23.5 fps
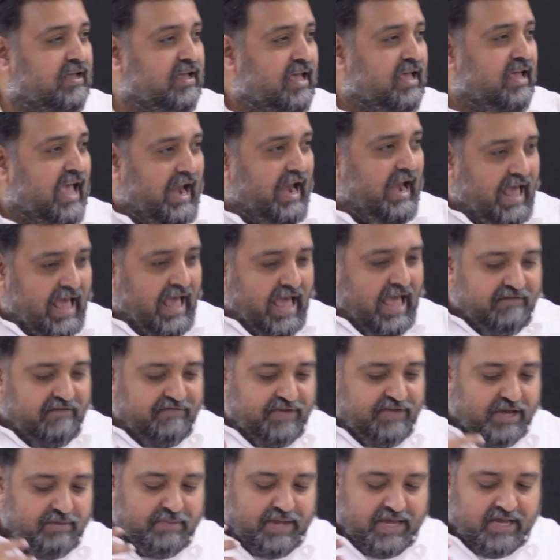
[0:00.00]
and
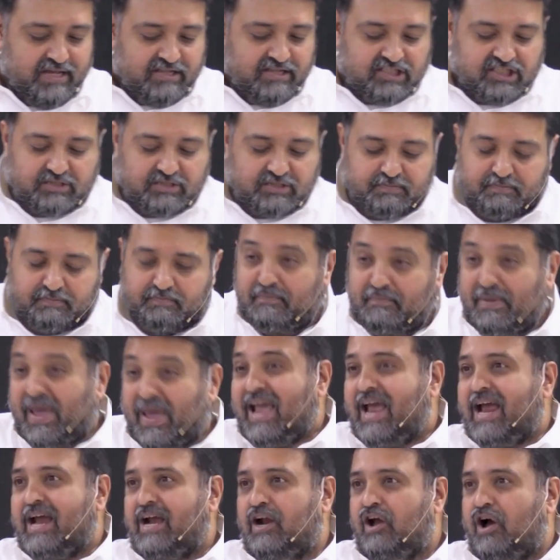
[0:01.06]
having been
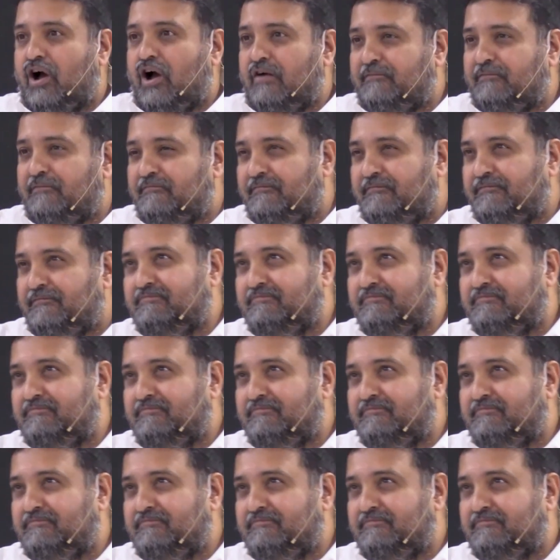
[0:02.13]
spared of